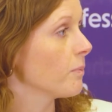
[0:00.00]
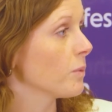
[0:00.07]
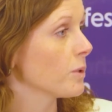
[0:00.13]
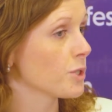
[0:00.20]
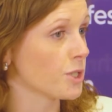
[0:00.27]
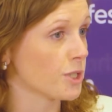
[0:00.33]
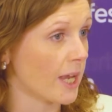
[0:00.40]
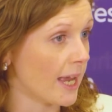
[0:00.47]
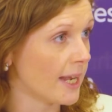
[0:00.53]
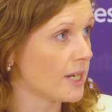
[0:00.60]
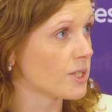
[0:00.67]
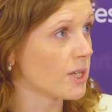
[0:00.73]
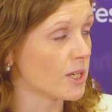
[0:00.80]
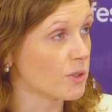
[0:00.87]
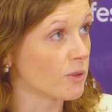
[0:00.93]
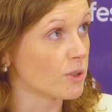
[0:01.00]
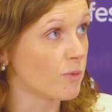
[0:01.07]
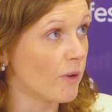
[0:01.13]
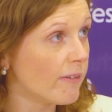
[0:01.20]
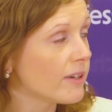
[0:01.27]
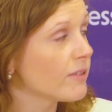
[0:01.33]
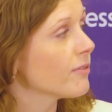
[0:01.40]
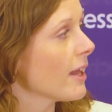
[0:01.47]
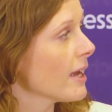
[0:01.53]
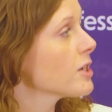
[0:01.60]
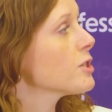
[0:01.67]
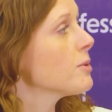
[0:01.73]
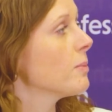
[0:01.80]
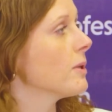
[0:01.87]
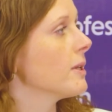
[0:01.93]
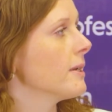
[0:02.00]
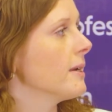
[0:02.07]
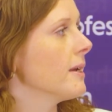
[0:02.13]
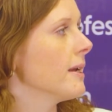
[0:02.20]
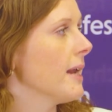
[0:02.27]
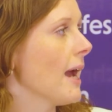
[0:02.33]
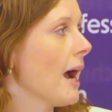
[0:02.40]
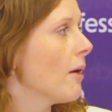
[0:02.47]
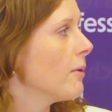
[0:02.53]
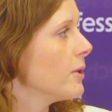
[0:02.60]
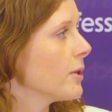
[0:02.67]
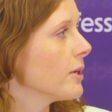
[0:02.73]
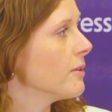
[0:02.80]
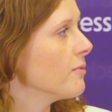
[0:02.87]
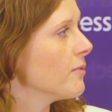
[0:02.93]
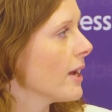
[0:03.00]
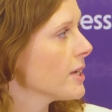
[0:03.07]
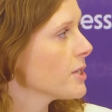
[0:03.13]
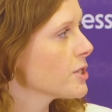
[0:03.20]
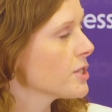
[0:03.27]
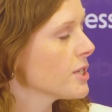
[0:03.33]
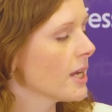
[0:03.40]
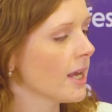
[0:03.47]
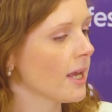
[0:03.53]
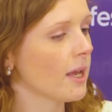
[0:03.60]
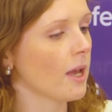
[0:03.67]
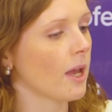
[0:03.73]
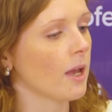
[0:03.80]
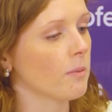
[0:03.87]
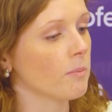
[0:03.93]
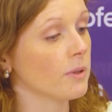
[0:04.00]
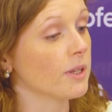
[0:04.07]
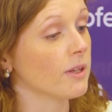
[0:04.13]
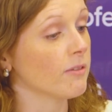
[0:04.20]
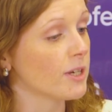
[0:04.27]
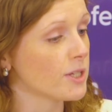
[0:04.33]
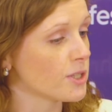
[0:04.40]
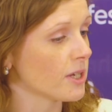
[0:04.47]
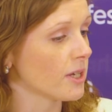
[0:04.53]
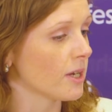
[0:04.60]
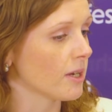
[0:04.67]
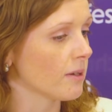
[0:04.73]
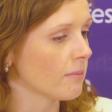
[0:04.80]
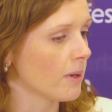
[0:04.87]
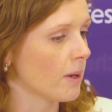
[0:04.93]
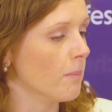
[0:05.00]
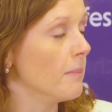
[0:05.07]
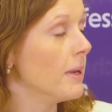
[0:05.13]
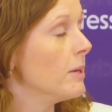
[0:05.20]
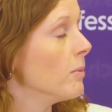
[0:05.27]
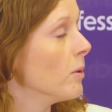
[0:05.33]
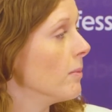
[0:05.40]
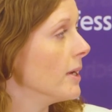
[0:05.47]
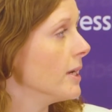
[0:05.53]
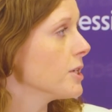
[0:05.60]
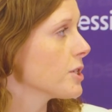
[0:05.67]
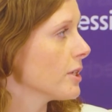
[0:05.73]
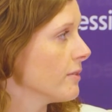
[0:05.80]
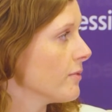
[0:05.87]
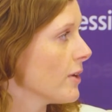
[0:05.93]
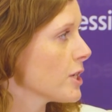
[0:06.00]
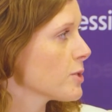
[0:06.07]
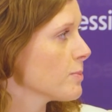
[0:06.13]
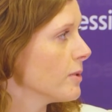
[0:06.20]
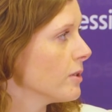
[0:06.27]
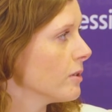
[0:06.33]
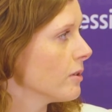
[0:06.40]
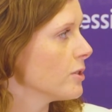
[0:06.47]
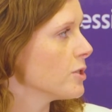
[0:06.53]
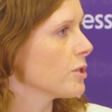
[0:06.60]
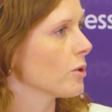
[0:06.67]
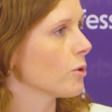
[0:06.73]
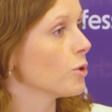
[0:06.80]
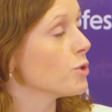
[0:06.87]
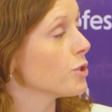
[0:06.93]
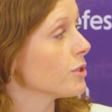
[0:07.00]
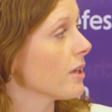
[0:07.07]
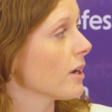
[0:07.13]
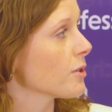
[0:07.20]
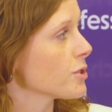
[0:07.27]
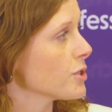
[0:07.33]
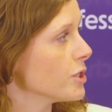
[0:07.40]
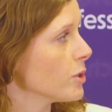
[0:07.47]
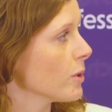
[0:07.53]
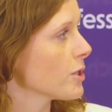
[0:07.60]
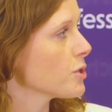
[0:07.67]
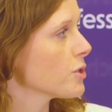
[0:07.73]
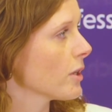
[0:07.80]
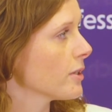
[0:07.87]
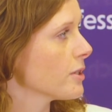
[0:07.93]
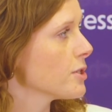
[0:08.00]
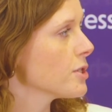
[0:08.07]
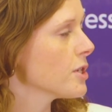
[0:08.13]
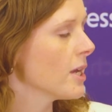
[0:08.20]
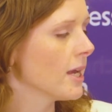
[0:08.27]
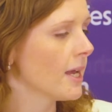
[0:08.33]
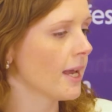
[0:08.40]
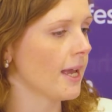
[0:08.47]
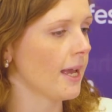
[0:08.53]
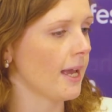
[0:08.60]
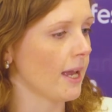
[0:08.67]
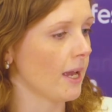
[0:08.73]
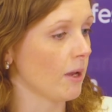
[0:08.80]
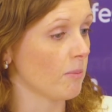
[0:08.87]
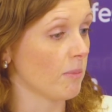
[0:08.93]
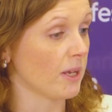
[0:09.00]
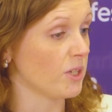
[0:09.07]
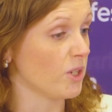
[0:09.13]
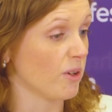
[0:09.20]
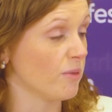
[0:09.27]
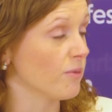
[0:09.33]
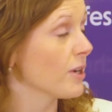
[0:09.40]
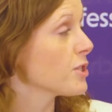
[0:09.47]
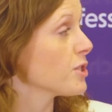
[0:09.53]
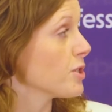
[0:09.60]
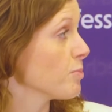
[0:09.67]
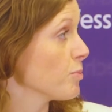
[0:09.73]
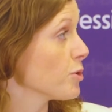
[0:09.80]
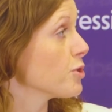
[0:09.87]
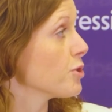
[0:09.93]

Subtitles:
which is, again, is very flexible in how you can invest, but there is a minimum initial investment. It's $100,000, and your investors must